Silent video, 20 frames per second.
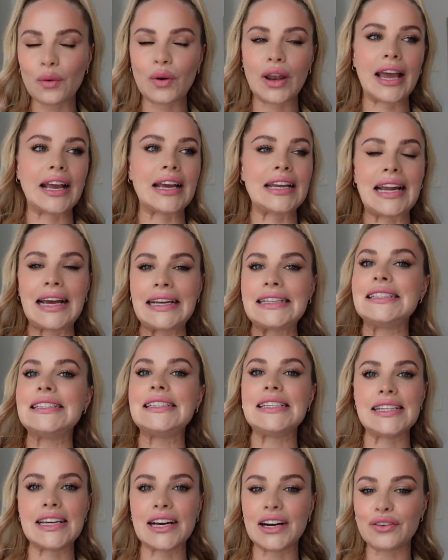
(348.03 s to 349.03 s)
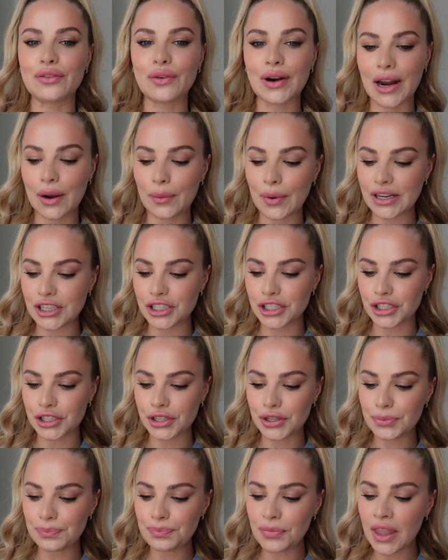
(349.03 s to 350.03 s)
or like an idea of what I want to
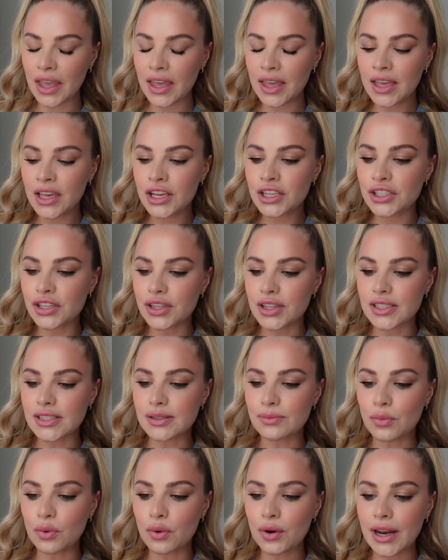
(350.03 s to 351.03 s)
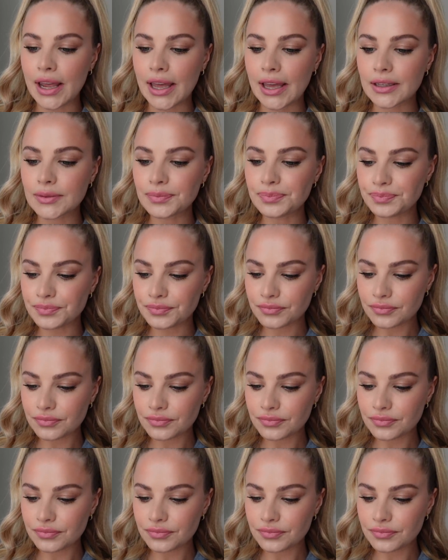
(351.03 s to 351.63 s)
do. So this morning